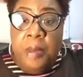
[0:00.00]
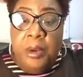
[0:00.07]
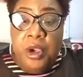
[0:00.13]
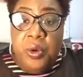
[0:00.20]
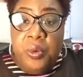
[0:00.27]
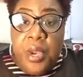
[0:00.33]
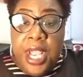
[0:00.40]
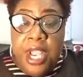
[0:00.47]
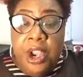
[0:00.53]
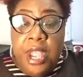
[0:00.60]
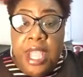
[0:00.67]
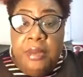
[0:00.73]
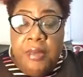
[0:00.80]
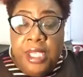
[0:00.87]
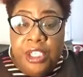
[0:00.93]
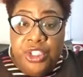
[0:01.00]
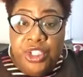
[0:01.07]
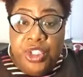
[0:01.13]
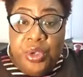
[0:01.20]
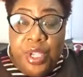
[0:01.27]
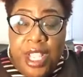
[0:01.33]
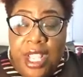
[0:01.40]
career and
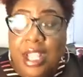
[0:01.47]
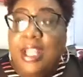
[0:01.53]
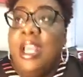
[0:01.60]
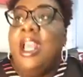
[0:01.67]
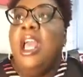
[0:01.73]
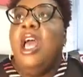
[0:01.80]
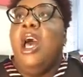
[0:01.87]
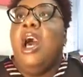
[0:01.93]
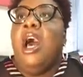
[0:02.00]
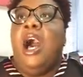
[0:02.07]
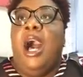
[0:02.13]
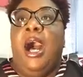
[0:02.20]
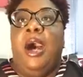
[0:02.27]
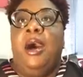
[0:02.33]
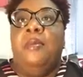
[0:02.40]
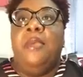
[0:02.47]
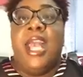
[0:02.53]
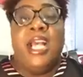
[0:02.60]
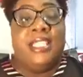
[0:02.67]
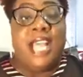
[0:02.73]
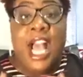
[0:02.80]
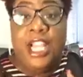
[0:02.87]
ministry.
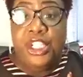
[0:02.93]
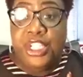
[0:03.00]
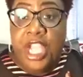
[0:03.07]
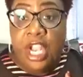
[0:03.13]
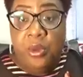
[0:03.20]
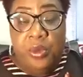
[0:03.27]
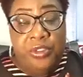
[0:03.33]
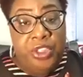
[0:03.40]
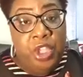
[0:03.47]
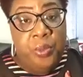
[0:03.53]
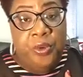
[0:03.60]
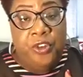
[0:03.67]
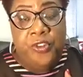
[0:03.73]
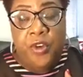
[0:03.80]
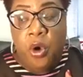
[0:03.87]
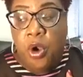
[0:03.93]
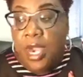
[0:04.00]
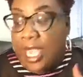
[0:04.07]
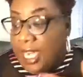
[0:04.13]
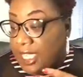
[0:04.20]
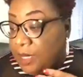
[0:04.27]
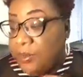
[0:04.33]
As I shared with you before,
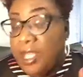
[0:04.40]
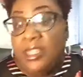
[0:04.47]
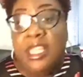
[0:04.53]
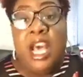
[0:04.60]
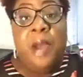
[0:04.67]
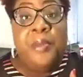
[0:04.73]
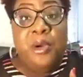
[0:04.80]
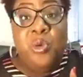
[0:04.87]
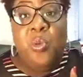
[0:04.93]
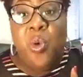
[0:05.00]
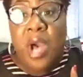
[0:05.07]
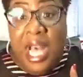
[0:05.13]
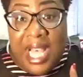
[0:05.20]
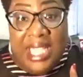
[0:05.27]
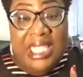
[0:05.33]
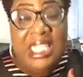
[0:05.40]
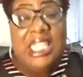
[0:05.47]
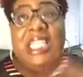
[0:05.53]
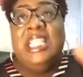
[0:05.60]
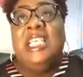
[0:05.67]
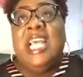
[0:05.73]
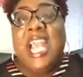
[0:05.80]
it has been number one,
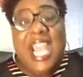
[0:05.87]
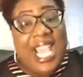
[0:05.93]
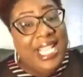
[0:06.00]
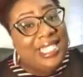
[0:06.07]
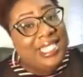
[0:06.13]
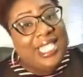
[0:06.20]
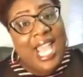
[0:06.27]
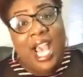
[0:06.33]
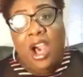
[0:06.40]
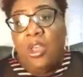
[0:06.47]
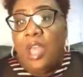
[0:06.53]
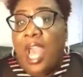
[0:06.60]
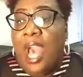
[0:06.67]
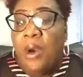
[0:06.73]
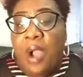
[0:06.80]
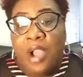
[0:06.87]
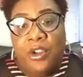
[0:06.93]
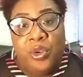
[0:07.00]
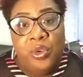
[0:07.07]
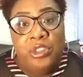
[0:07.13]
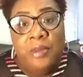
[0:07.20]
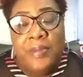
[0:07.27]
hands down, how I grew the